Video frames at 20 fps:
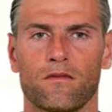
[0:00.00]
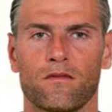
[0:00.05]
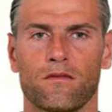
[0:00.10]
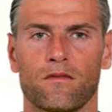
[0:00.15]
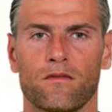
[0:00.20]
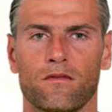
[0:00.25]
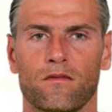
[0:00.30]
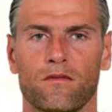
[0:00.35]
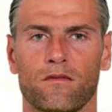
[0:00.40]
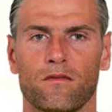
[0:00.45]

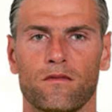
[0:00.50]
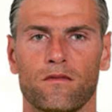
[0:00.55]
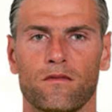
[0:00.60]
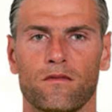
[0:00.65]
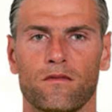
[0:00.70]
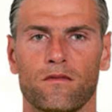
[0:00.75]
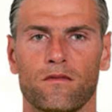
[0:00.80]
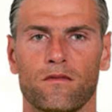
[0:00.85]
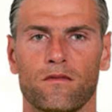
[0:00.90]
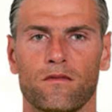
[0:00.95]

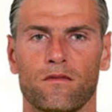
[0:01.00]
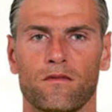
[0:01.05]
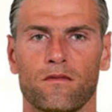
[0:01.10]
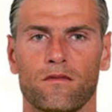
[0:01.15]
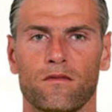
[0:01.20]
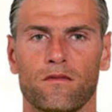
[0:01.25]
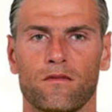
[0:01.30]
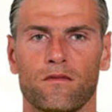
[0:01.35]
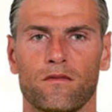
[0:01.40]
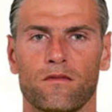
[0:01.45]

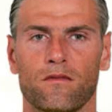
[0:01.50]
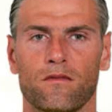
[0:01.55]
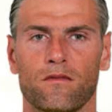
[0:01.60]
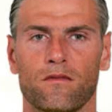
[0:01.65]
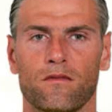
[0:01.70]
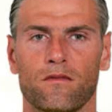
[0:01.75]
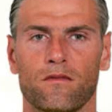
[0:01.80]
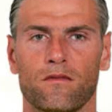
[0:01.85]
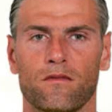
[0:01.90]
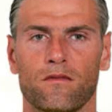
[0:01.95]

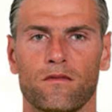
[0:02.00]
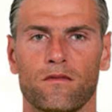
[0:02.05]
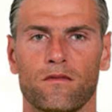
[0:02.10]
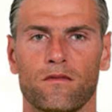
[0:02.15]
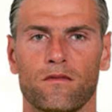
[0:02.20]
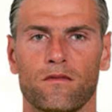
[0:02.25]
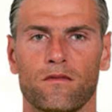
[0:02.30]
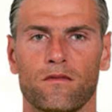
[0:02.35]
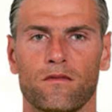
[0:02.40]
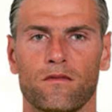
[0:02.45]

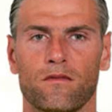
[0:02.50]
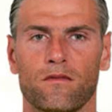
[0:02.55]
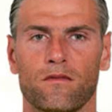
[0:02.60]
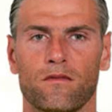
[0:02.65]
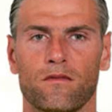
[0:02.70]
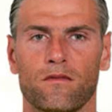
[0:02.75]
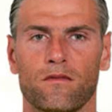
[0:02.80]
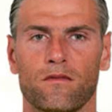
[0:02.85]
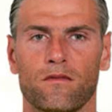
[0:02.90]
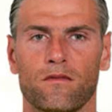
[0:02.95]

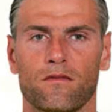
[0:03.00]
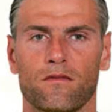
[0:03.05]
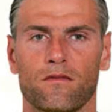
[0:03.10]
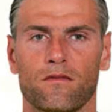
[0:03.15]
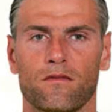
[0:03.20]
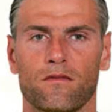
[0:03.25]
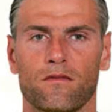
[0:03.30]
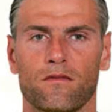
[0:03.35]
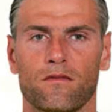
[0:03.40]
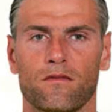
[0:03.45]

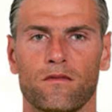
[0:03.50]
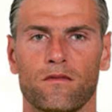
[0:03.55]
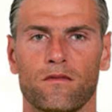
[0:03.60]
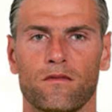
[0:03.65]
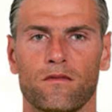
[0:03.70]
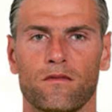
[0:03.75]
The face doesn't move, so there is nothing to read.